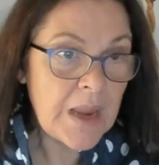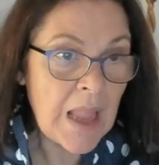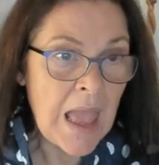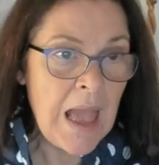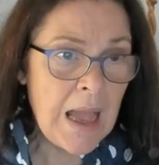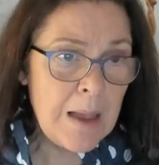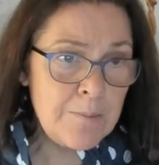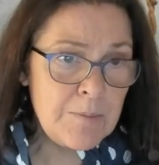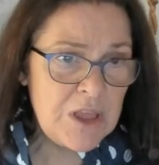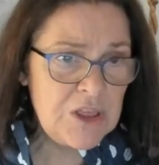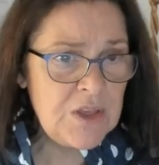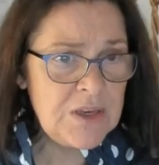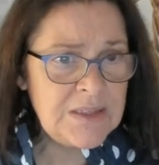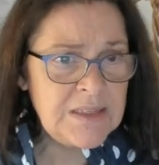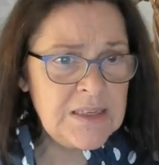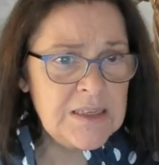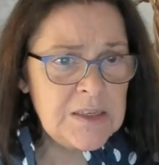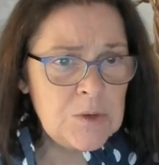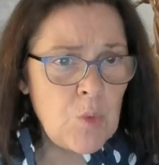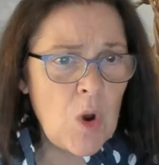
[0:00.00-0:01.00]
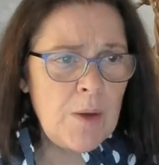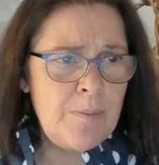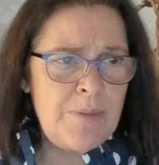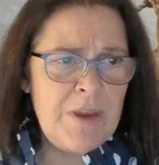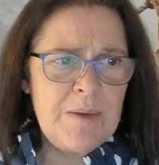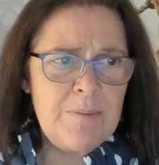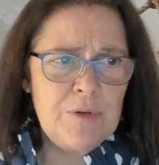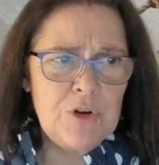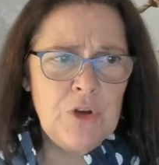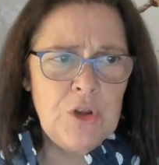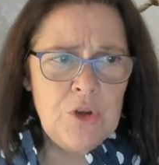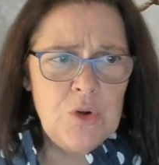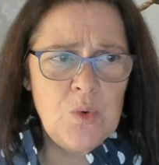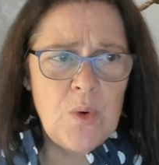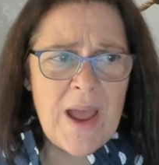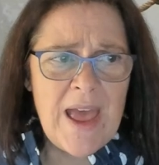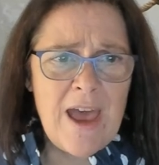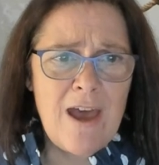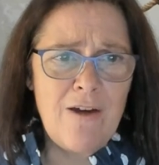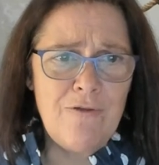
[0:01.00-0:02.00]
And this is why people who
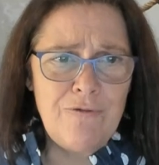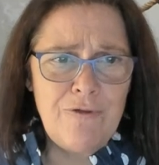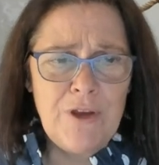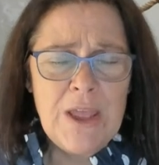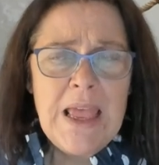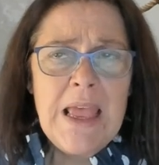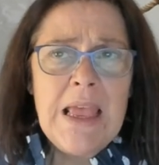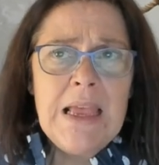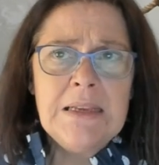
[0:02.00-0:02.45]
have